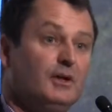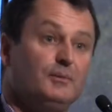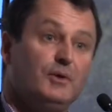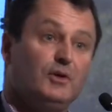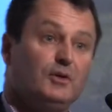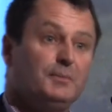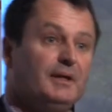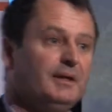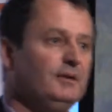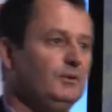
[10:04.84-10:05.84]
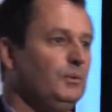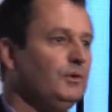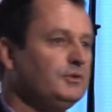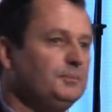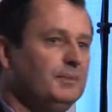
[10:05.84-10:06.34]
night we heard about that. You
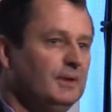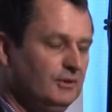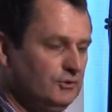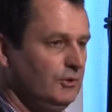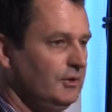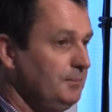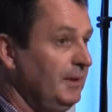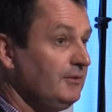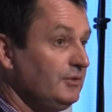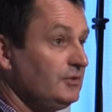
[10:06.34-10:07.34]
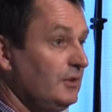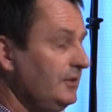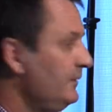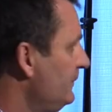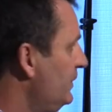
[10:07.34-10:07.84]
want to enjoy the benefits
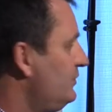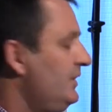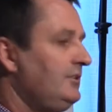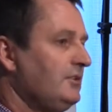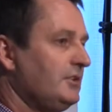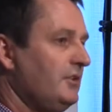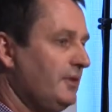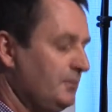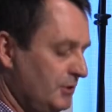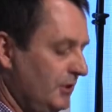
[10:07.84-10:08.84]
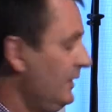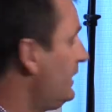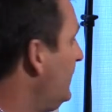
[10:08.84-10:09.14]
of it, set yourself up so you